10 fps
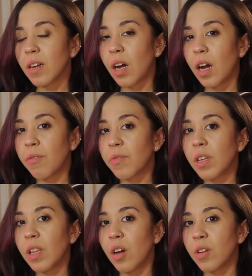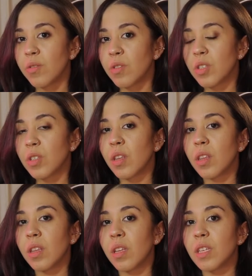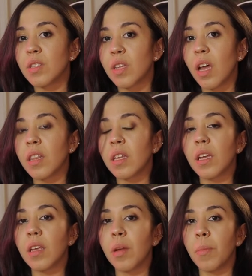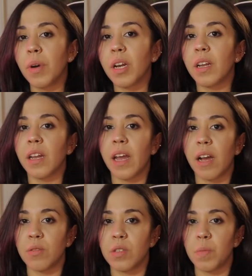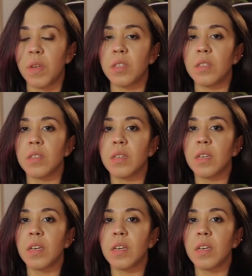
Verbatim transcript: of the launch is nothing but an announcement